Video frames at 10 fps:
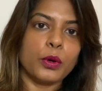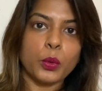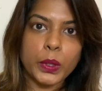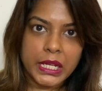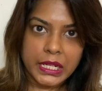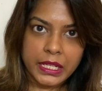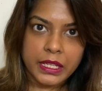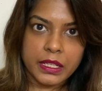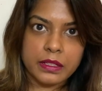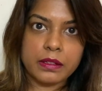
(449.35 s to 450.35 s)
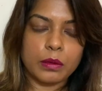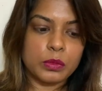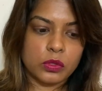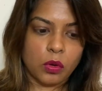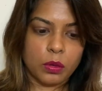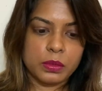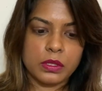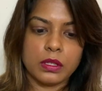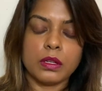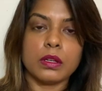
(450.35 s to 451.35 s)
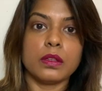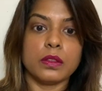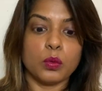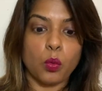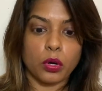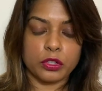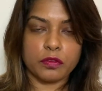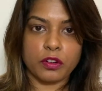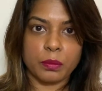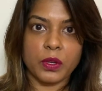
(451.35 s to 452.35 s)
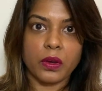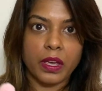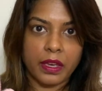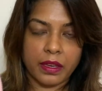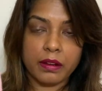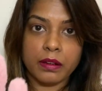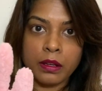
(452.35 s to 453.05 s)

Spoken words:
quickly it absorbs the water from your hair.